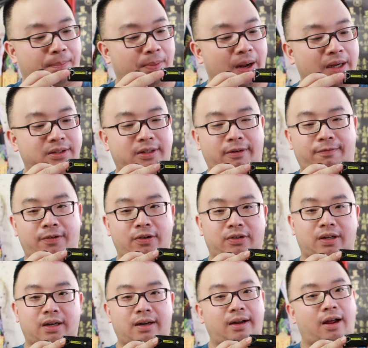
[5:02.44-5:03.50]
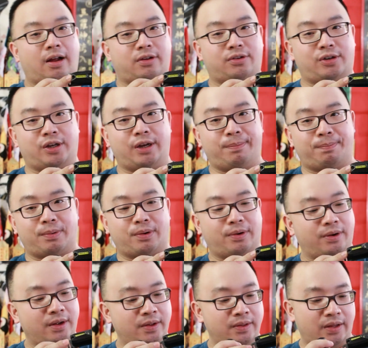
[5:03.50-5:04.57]
plastic feels a lot
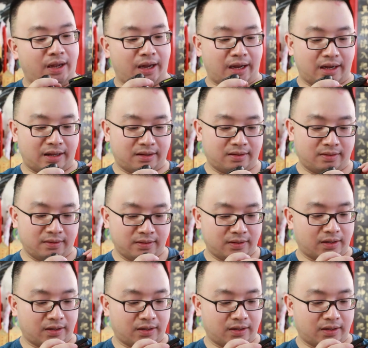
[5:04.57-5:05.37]
cheaper and